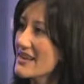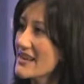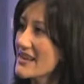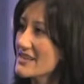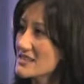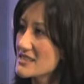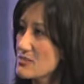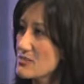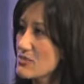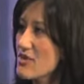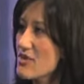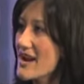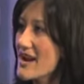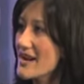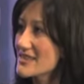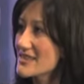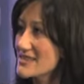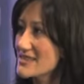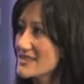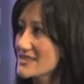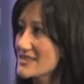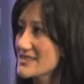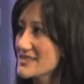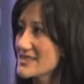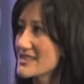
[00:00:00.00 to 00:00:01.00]
as a
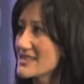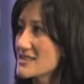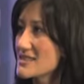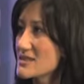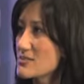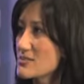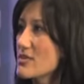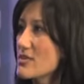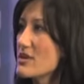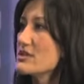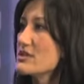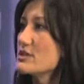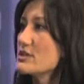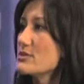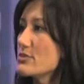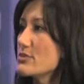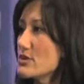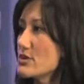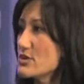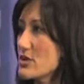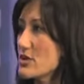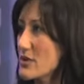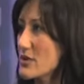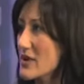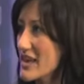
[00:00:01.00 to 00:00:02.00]
practice is multiple
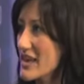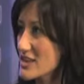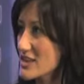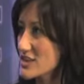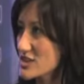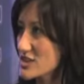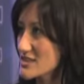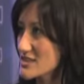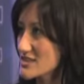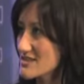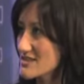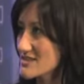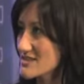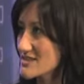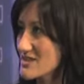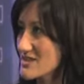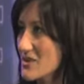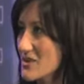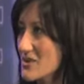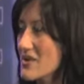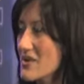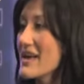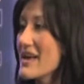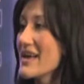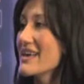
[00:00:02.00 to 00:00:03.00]
locations.
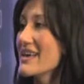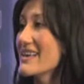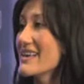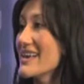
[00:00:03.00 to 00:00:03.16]
So mm -hmm.